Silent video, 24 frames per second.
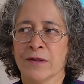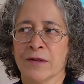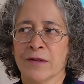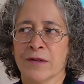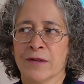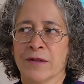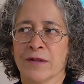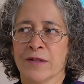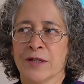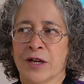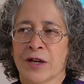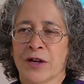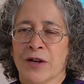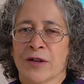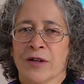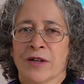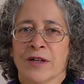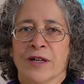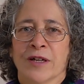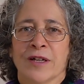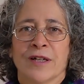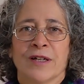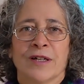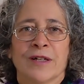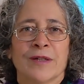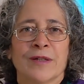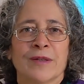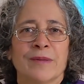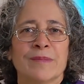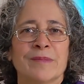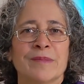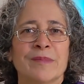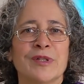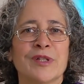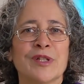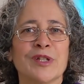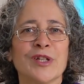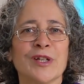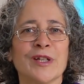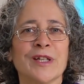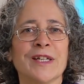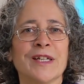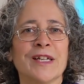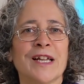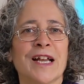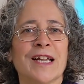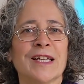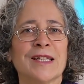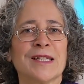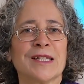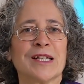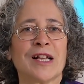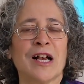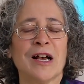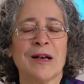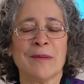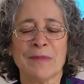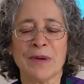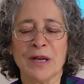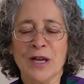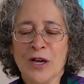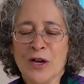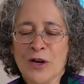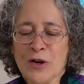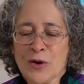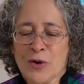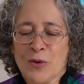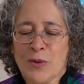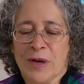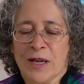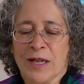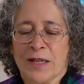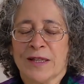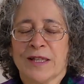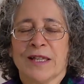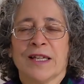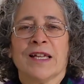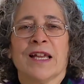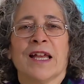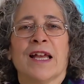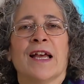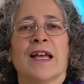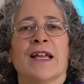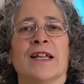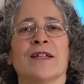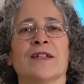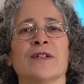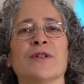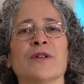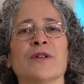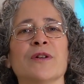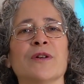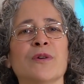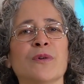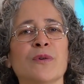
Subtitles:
The dark, chilly nights come quickly and